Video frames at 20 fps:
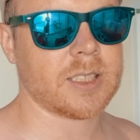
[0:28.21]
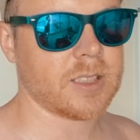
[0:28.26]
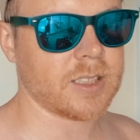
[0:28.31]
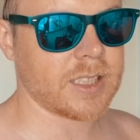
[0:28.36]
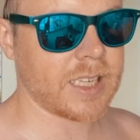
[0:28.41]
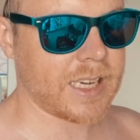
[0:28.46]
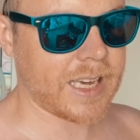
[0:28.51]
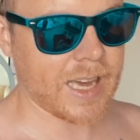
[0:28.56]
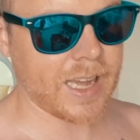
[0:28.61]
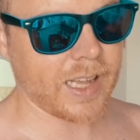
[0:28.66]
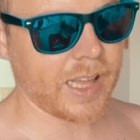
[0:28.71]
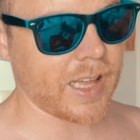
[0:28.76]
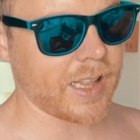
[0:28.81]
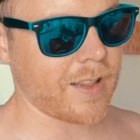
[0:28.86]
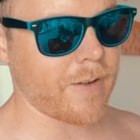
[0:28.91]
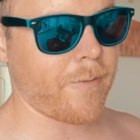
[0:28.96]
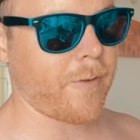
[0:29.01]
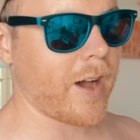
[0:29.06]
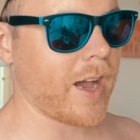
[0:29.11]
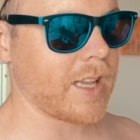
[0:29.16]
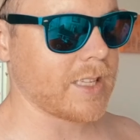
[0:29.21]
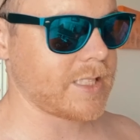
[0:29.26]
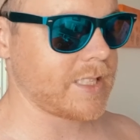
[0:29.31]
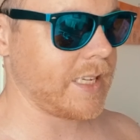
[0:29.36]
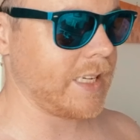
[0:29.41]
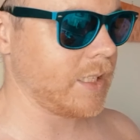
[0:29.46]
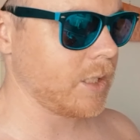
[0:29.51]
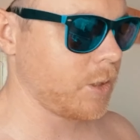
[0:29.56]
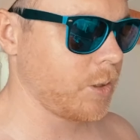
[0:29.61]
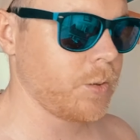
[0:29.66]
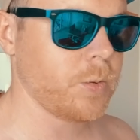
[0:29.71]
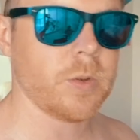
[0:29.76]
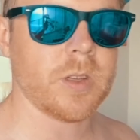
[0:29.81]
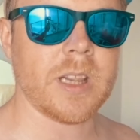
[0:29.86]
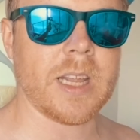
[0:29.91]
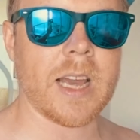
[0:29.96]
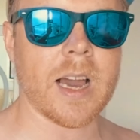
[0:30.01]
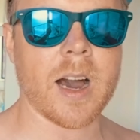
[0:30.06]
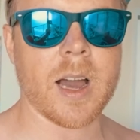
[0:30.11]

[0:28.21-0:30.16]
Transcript: because I can't get the files into the